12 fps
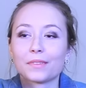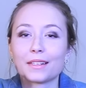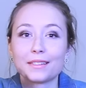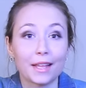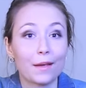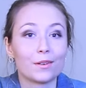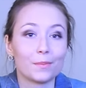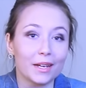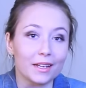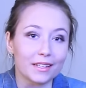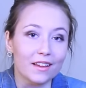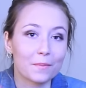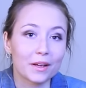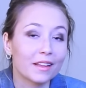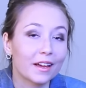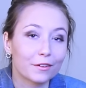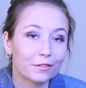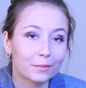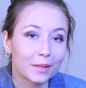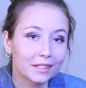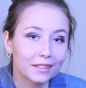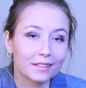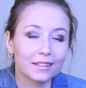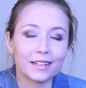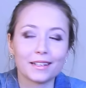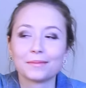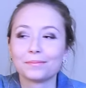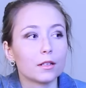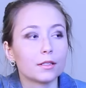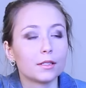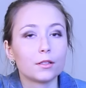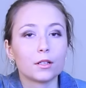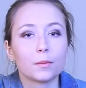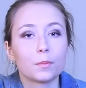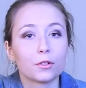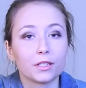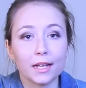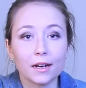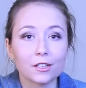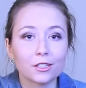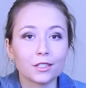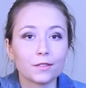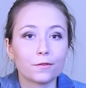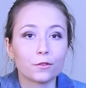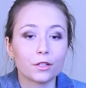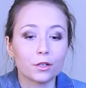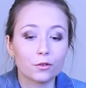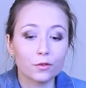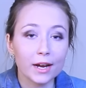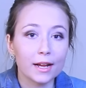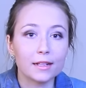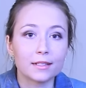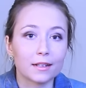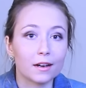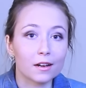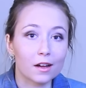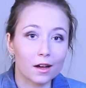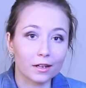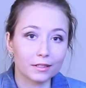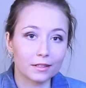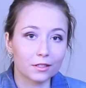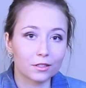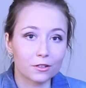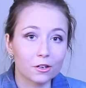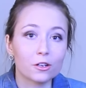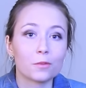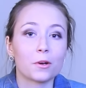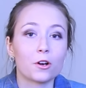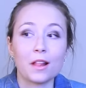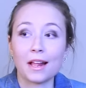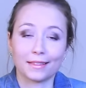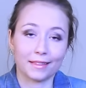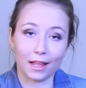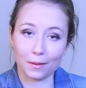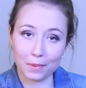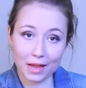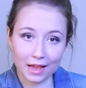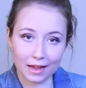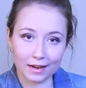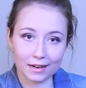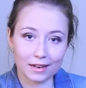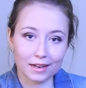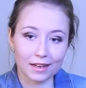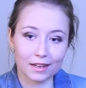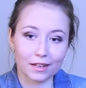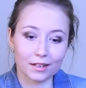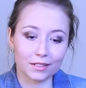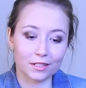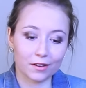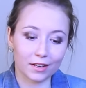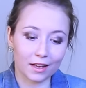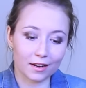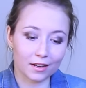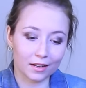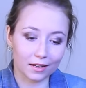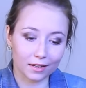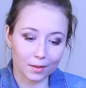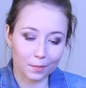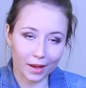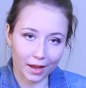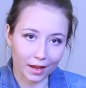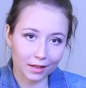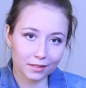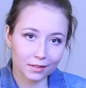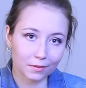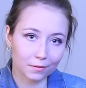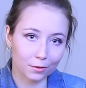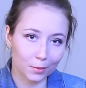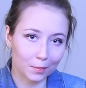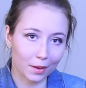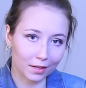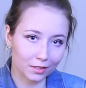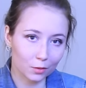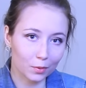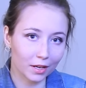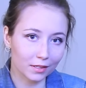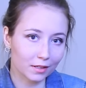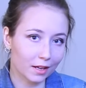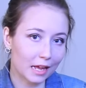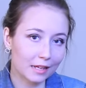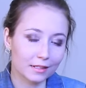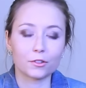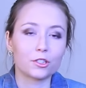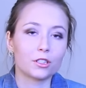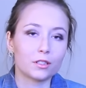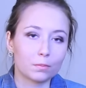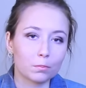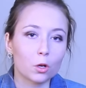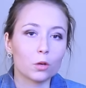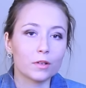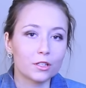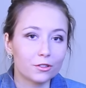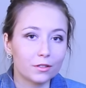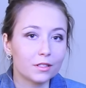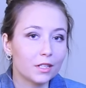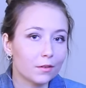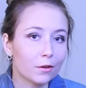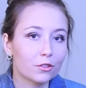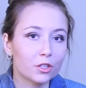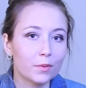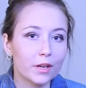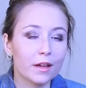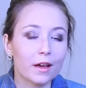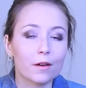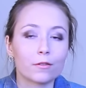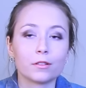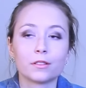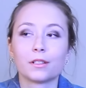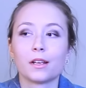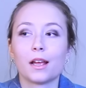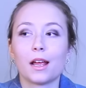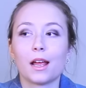saved my life, basically. So the percentages for the grades that I got this term are not that bad. So I got a pass for my pass and a pass class, which is always zero GPA hours.